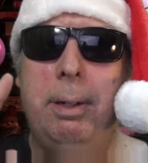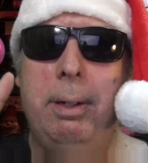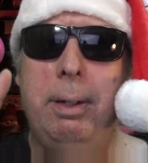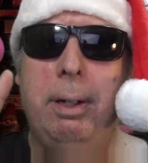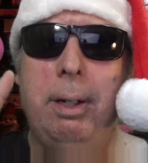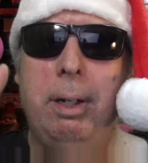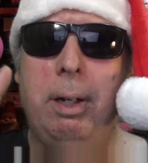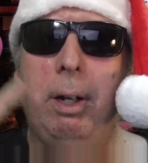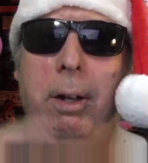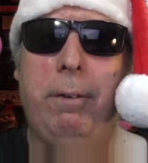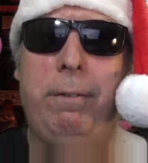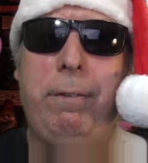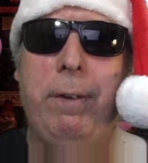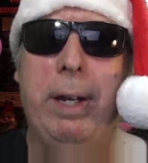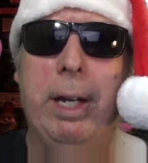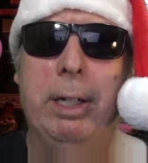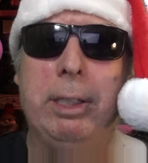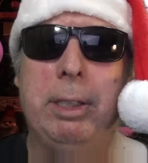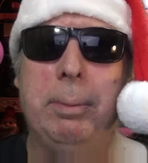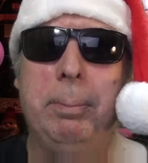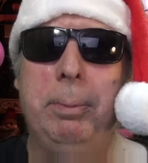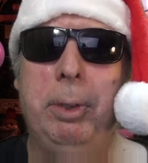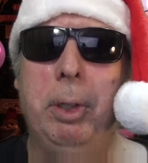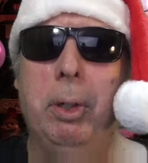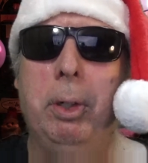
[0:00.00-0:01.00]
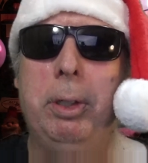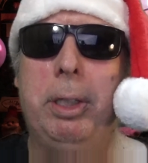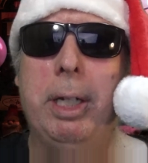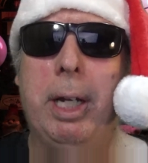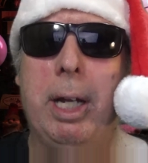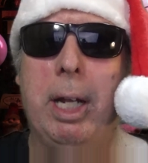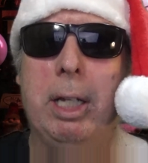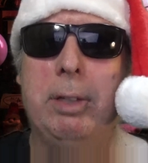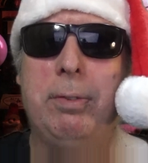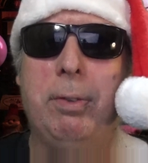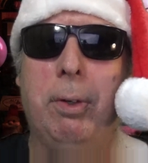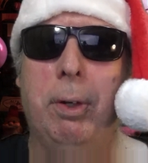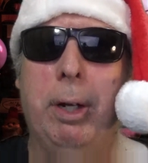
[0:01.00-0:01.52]
And I found some good
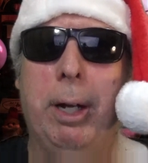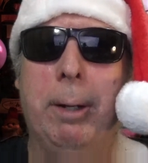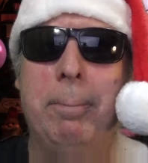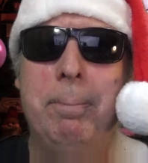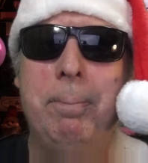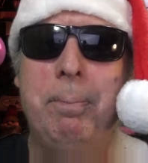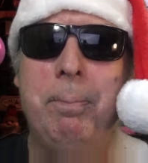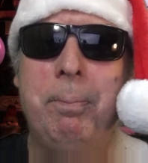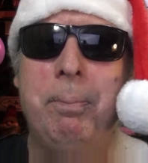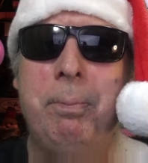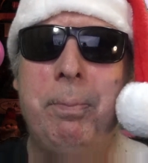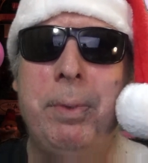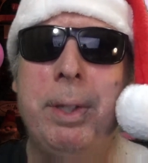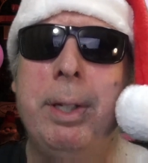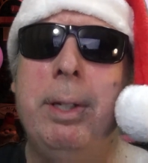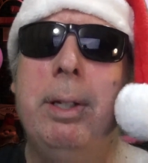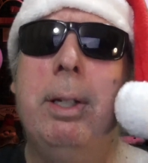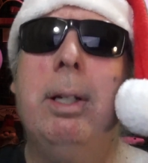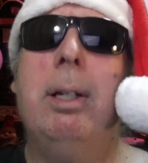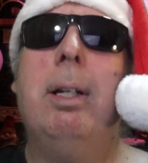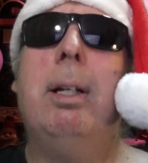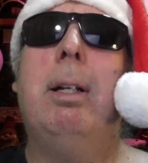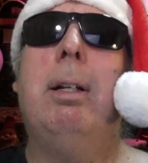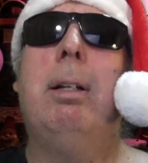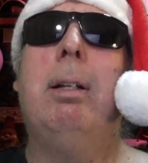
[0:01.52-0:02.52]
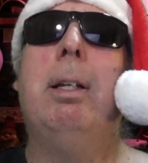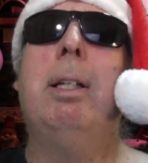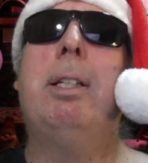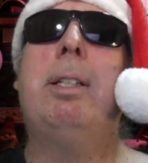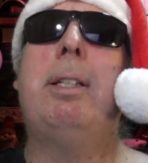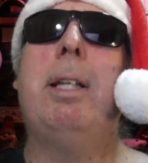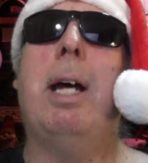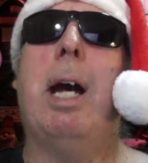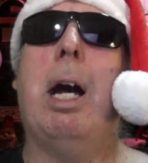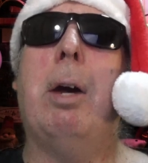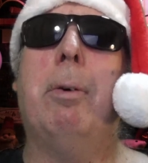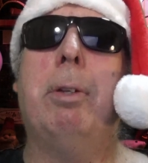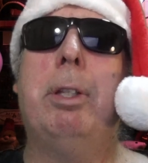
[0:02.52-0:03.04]
cars for you. Let's
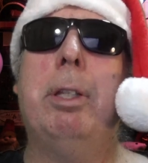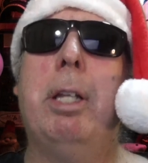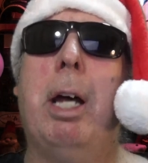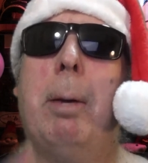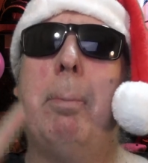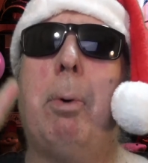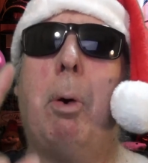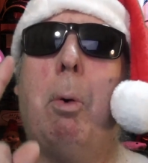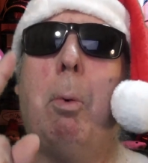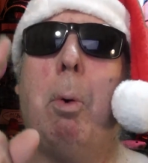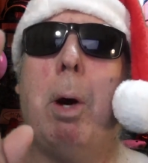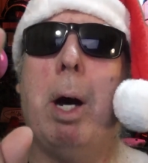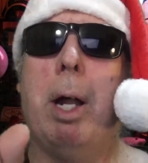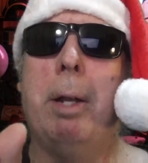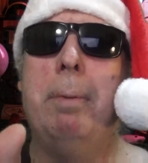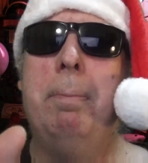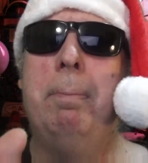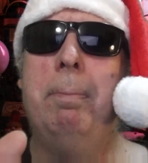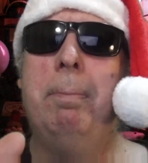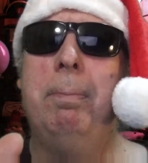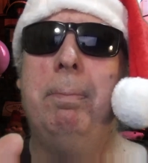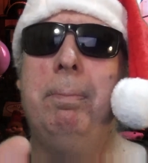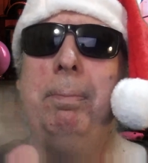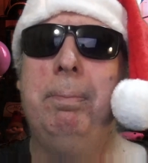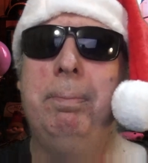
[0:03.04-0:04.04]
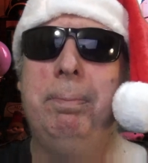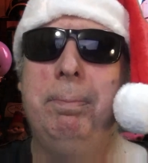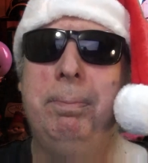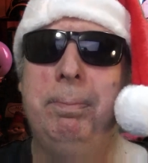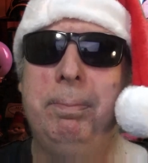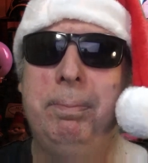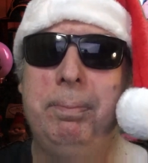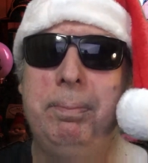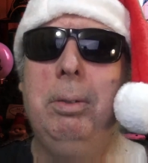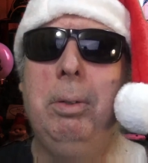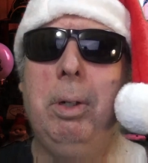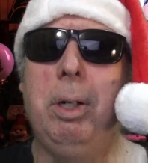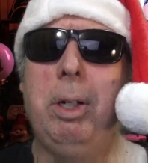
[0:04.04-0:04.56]
start with number 1.
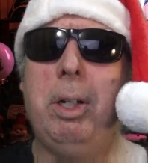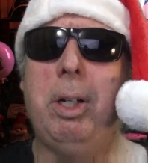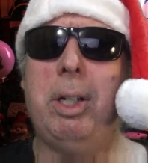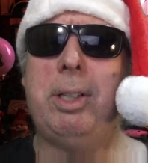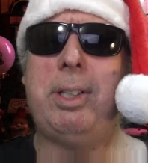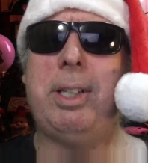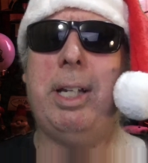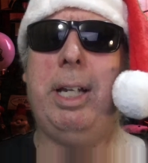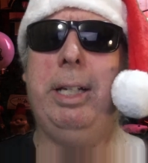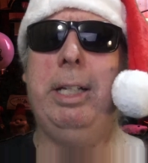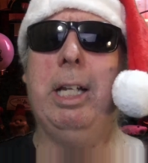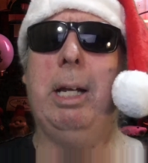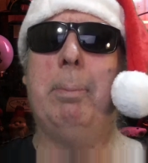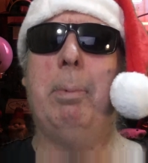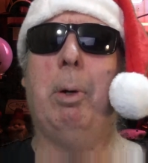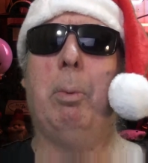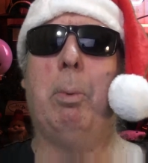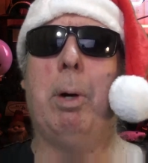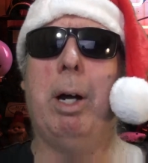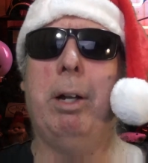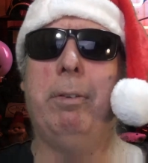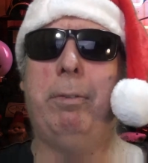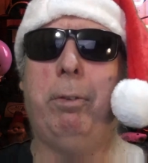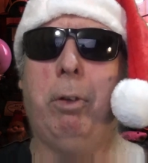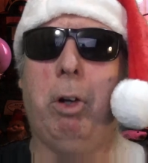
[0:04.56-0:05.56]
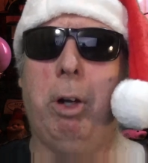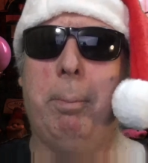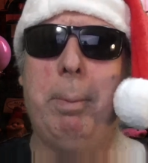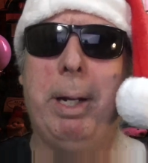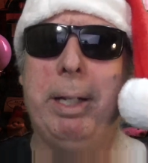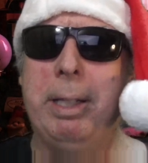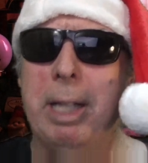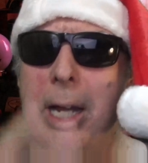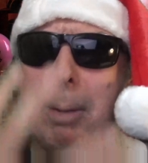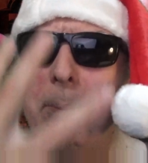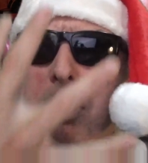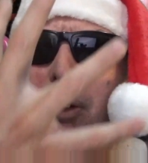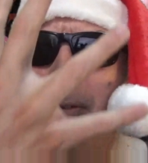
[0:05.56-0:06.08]
What did I say number 1 for? I meant
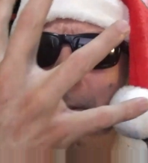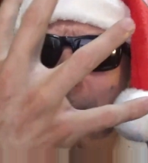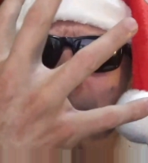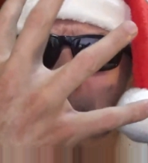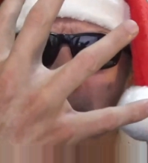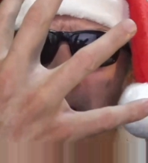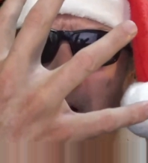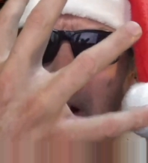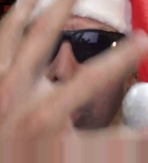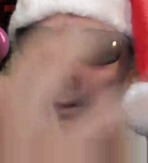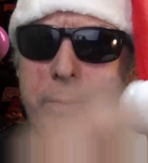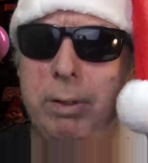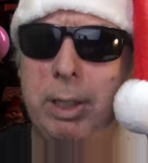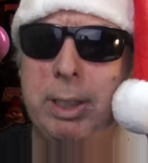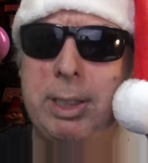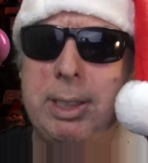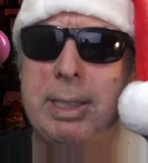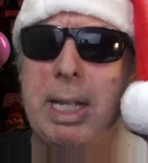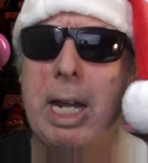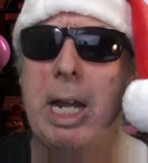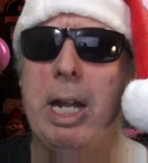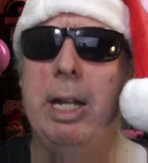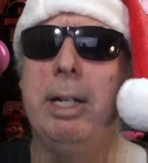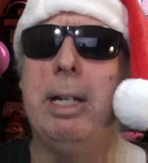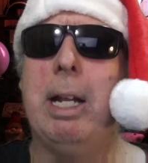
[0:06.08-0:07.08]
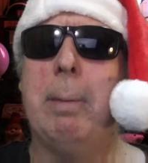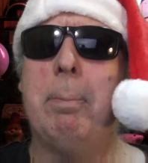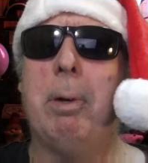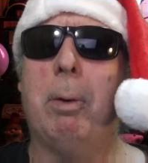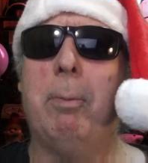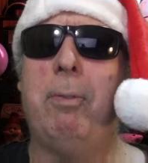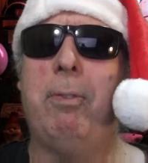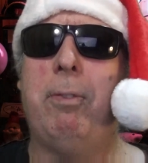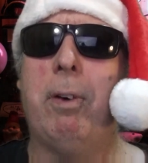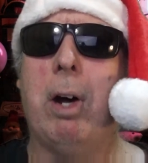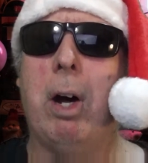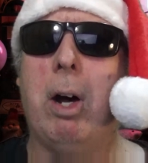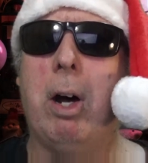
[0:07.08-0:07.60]
number 5. Let's start at number
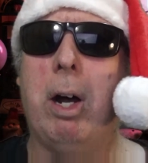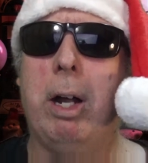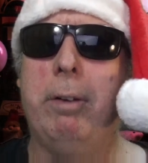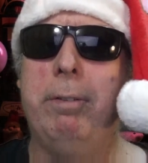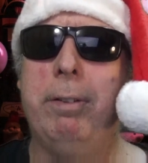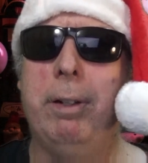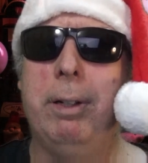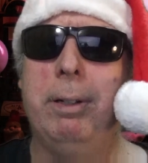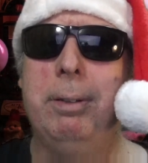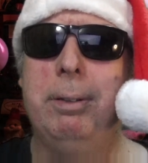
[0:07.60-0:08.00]
5.